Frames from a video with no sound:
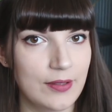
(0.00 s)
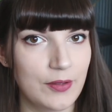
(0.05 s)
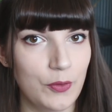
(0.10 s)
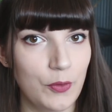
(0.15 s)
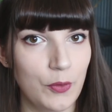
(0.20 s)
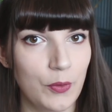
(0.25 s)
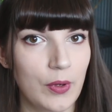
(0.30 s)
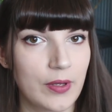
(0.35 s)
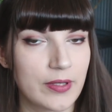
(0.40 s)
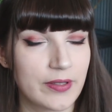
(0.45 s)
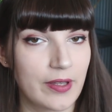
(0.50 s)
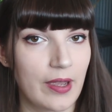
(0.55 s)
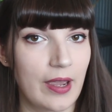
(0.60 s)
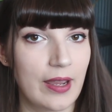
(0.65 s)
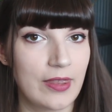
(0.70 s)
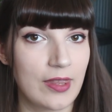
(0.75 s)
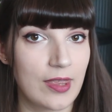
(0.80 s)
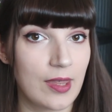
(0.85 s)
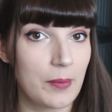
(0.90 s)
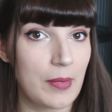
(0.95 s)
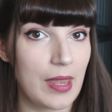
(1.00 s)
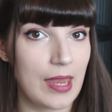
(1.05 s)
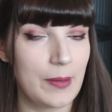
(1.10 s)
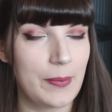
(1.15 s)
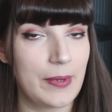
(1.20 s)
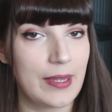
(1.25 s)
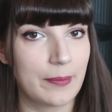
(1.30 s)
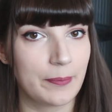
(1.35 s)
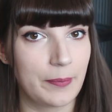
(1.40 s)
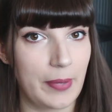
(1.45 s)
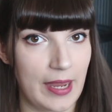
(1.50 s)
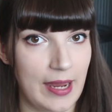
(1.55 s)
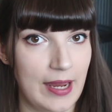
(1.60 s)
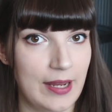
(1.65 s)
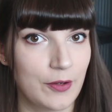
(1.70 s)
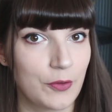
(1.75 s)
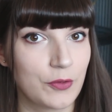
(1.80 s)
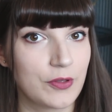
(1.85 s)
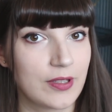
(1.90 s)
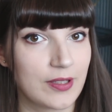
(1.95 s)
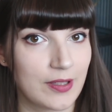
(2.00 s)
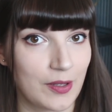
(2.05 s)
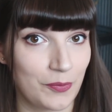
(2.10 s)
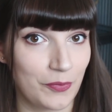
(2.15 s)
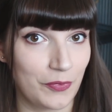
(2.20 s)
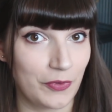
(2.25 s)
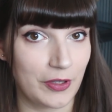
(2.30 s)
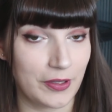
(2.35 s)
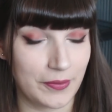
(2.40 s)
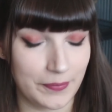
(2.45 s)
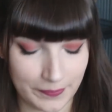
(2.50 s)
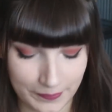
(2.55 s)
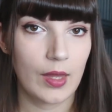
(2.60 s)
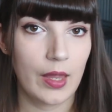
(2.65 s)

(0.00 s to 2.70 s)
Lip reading: is all a sign that they may be in pain or discomfort.